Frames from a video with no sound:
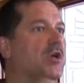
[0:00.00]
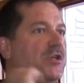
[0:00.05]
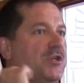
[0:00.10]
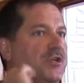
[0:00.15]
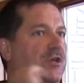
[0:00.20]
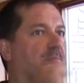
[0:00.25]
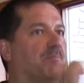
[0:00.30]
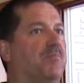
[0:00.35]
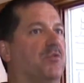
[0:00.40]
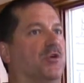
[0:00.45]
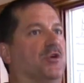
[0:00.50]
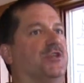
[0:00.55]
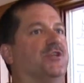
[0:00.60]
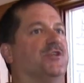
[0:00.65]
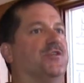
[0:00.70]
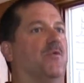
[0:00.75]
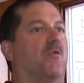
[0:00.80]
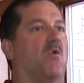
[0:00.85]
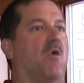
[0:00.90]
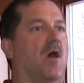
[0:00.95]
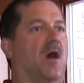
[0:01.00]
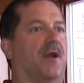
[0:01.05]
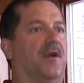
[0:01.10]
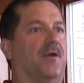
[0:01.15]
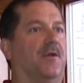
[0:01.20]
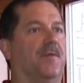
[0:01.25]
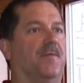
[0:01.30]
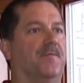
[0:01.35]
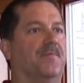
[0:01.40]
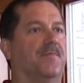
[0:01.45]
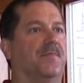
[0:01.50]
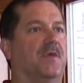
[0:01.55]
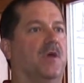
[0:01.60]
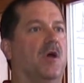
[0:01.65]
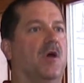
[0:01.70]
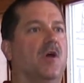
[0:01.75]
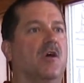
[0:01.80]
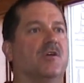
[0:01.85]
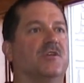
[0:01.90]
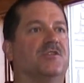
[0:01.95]
to push the water.
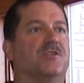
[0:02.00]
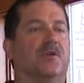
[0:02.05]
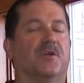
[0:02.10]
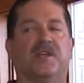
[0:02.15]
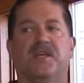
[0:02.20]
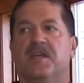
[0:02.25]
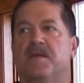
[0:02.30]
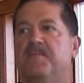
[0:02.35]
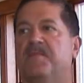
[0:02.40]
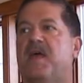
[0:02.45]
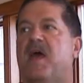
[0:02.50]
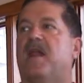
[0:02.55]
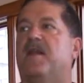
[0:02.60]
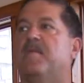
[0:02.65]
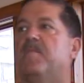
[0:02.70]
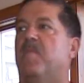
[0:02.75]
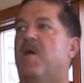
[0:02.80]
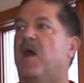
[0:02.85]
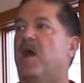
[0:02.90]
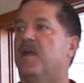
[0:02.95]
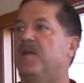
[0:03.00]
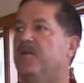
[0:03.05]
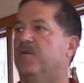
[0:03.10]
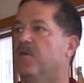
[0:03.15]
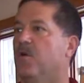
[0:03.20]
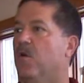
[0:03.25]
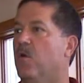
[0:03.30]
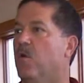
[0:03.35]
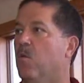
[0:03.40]
So keep that in mind,